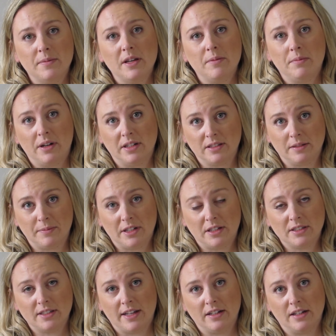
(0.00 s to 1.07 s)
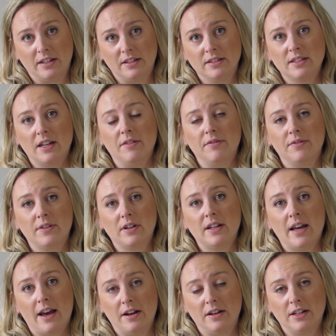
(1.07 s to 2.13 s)
imprisonment sentence of
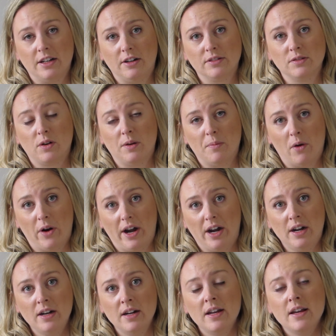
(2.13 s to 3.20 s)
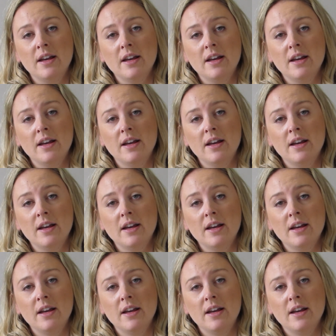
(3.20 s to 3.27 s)
10 years or more,